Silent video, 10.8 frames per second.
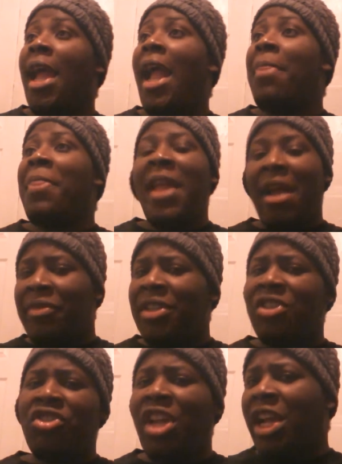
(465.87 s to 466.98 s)
And they have an
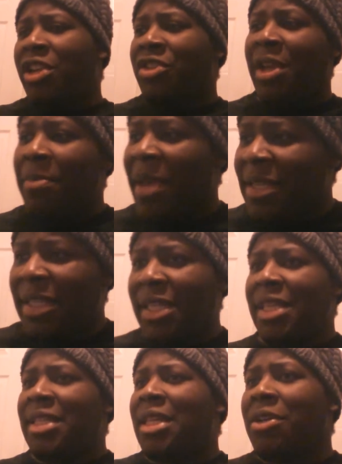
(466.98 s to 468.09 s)
exchange that
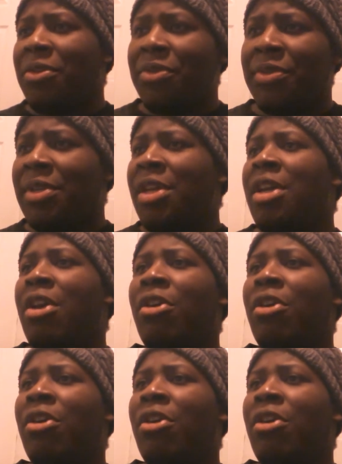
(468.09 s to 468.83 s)
basically tells